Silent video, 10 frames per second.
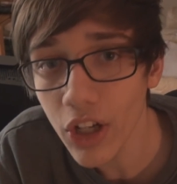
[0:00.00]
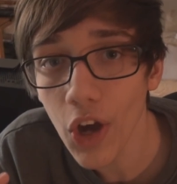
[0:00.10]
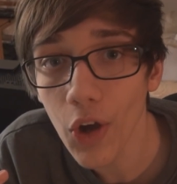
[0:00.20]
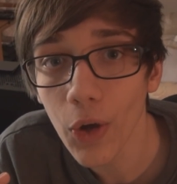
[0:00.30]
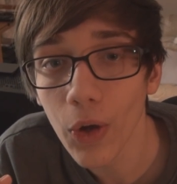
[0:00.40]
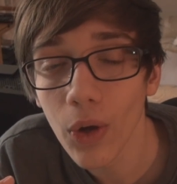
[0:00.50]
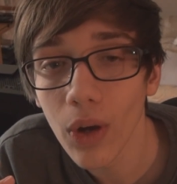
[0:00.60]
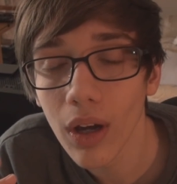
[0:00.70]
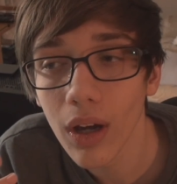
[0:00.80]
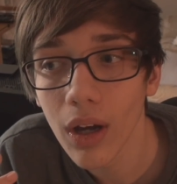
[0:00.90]
you know,
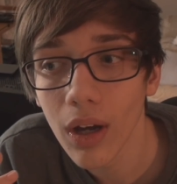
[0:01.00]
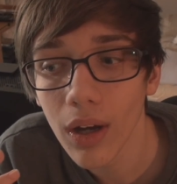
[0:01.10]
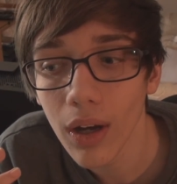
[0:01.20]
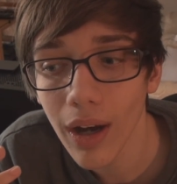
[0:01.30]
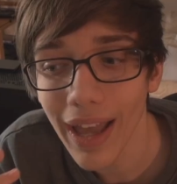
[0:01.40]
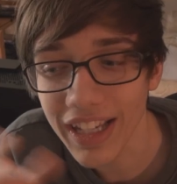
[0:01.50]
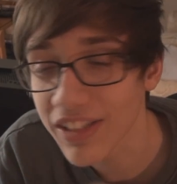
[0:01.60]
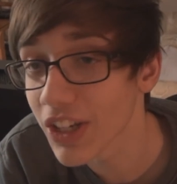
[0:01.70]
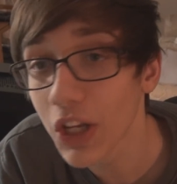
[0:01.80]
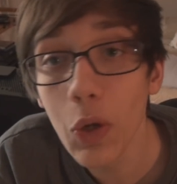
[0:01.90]

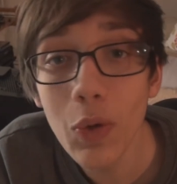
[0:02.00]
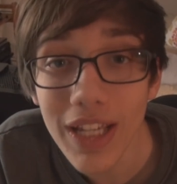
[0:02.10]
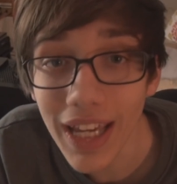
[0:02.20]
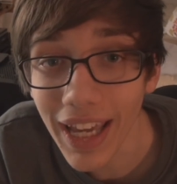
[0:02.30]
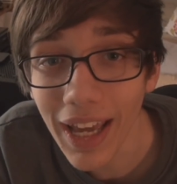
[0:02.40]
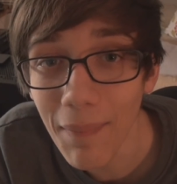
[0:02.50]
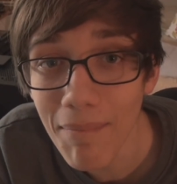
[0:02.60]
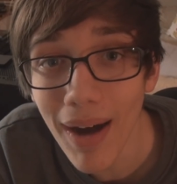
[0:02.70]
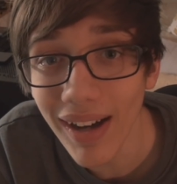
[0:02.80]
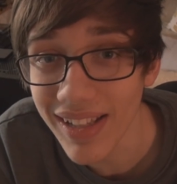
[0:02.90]
excluding
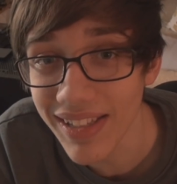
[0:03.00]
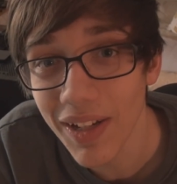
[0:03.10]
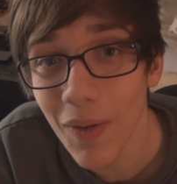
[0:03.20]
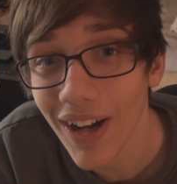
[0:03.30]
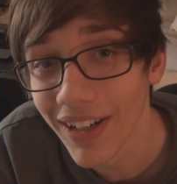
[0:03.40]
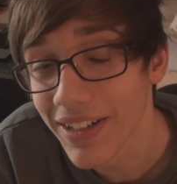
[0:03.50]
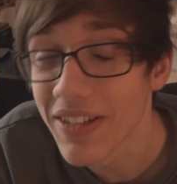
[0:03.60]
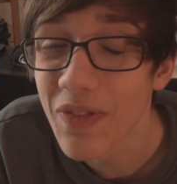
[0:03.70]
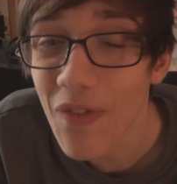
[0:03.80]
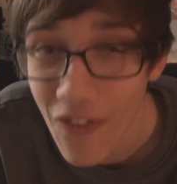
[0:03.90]
Mine Z1,
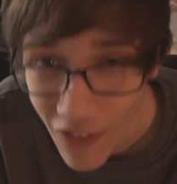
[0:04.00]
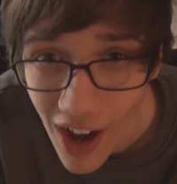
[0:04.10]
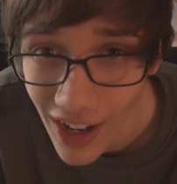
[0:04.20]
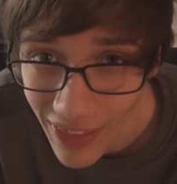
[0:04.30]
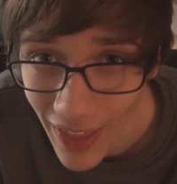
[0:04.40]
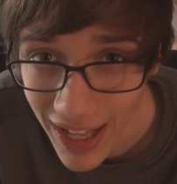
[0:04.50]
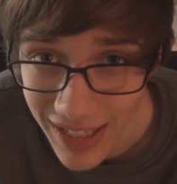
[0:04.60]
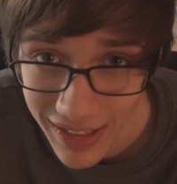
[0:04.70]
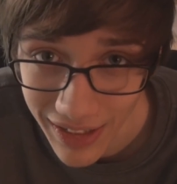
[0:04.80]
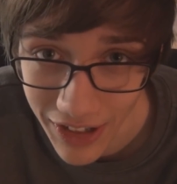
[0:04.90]
because fuck that
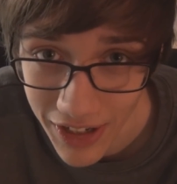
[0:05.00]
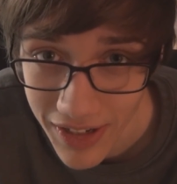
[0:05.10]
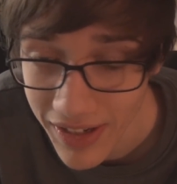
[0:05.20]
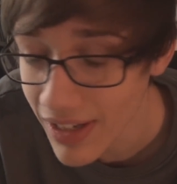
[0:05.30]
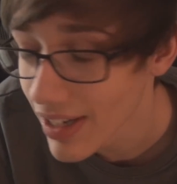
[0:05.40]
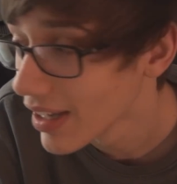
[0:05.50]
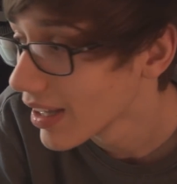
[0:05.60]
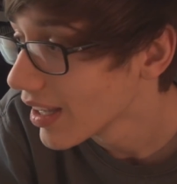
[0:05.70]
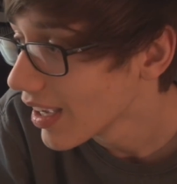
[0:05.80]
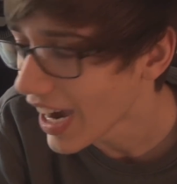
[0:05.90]
series,
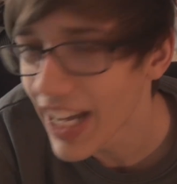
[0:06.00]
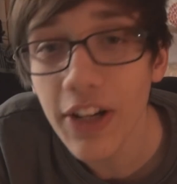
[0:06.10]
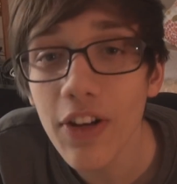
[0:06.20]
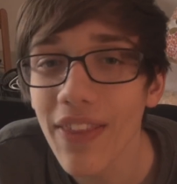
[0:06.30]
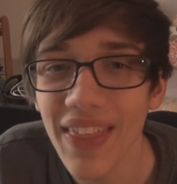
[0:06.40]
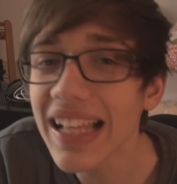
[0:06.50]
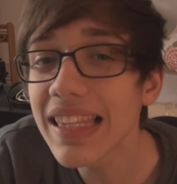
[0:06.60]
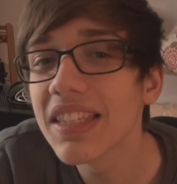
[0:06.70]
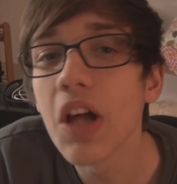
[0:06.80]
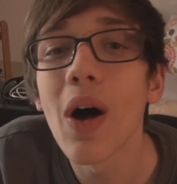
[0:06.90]

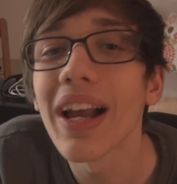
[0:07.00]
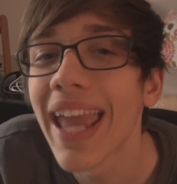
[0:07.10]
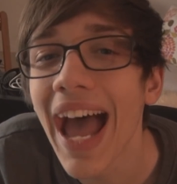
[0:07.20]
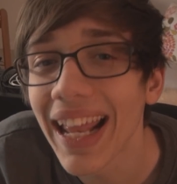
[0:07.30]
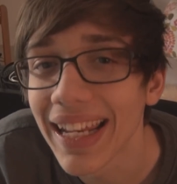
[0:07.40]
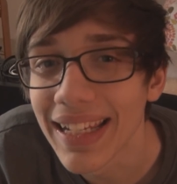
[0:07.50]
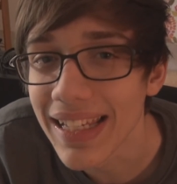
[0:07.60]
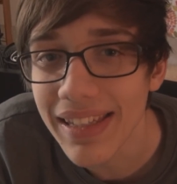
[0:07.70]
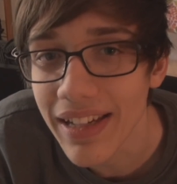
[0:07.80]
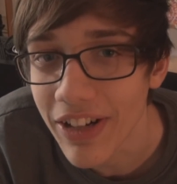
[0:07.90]
that's not a canon
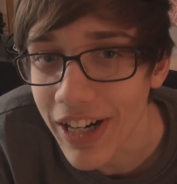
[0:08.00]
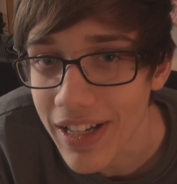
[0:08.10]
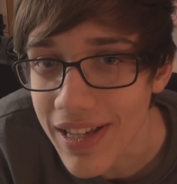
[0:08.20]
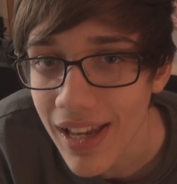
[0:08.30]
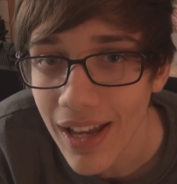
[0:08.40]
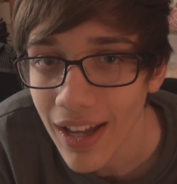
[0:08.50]
series.